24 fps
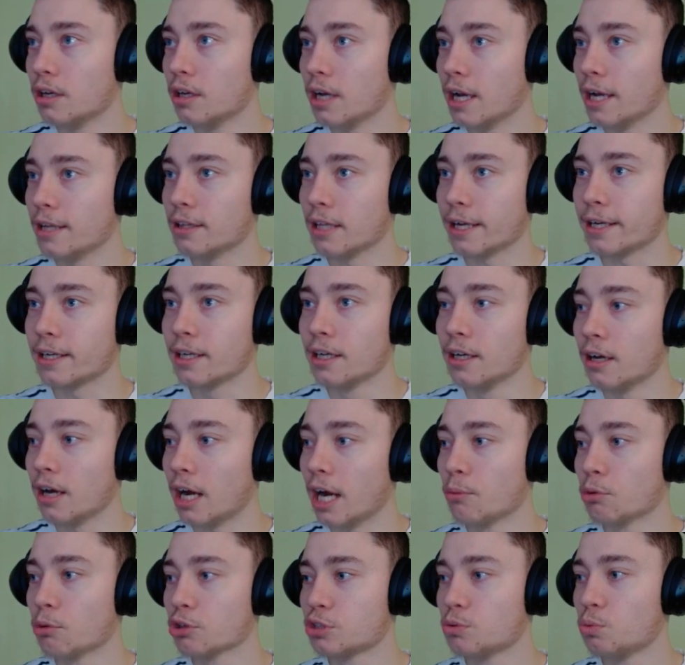And like,
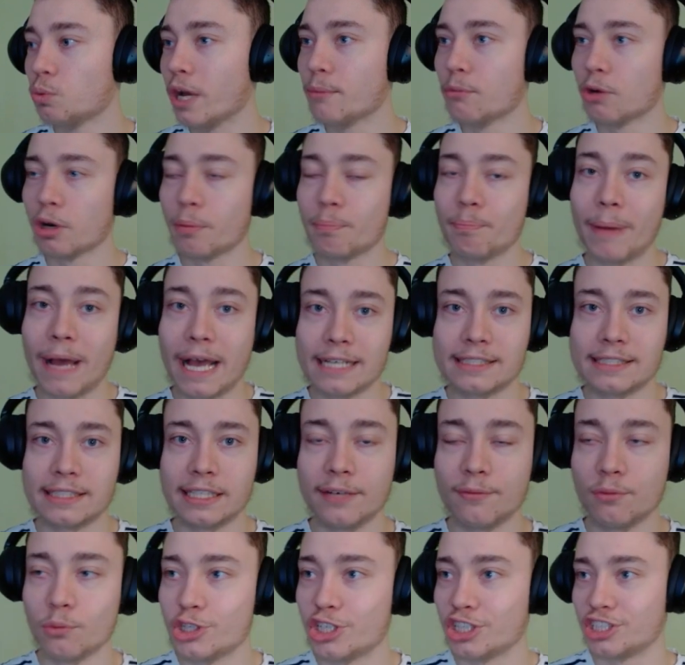I was way more
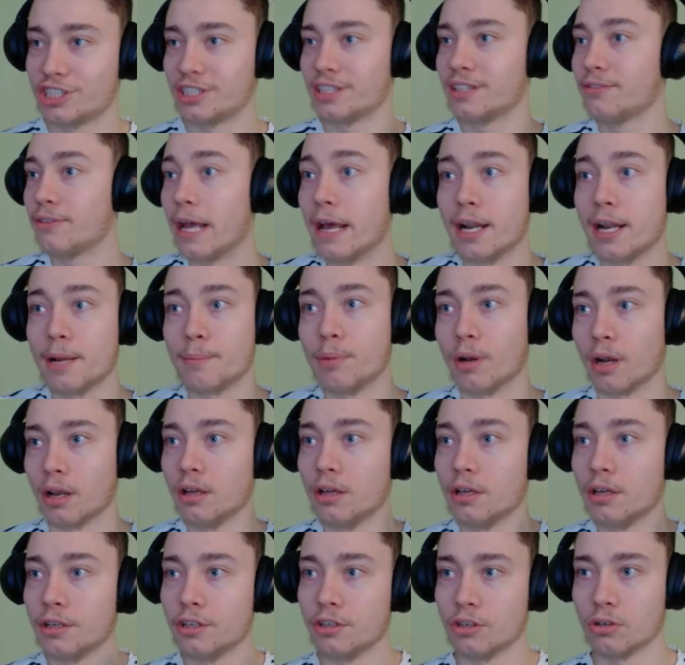passive, which is terrible.
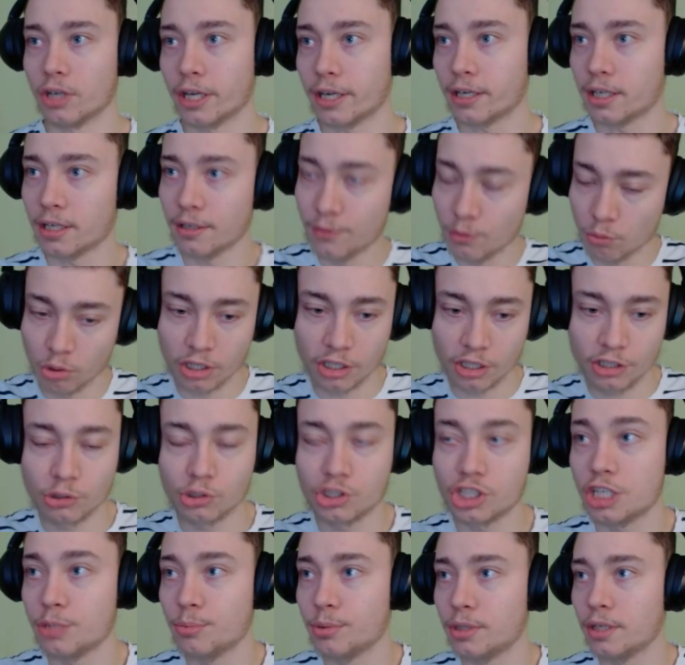You know, like if you want to use
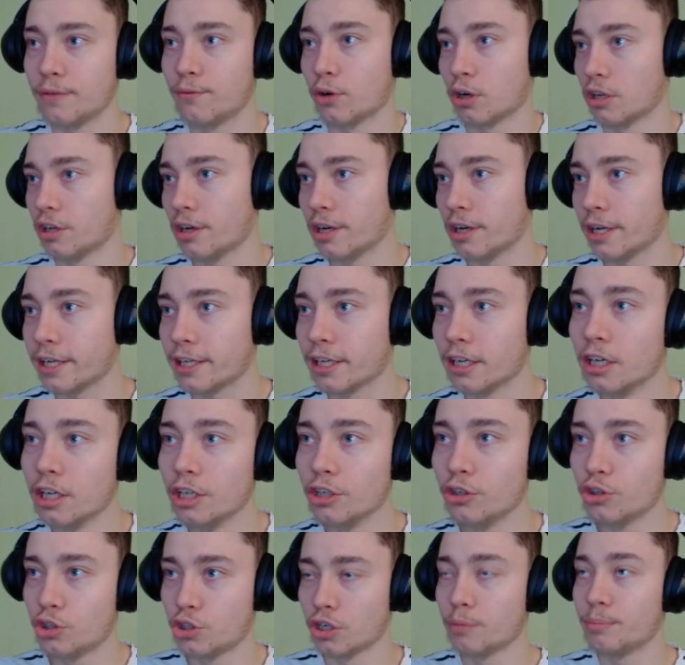ChatGPT for learning,
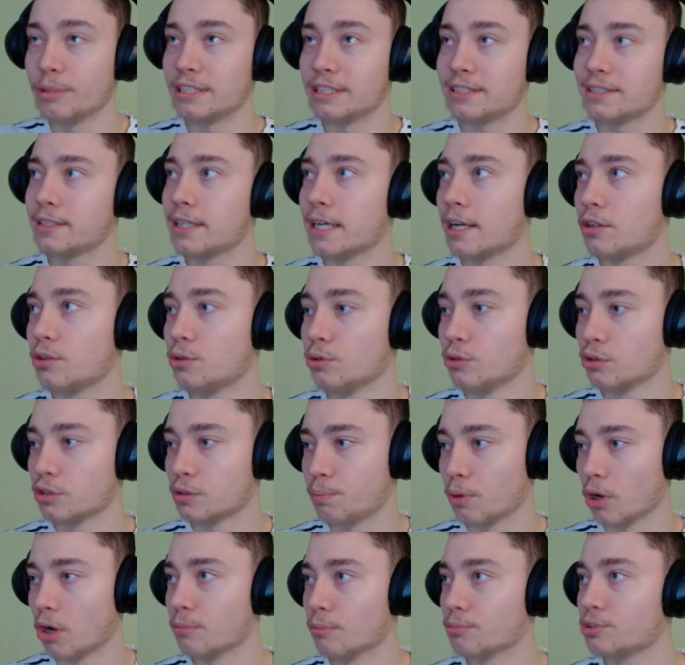you shouldn't be scared to use
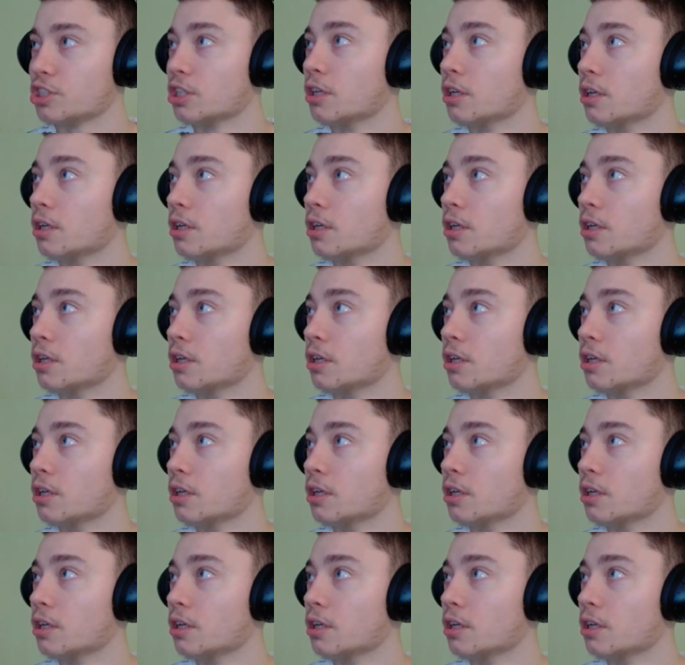prompts.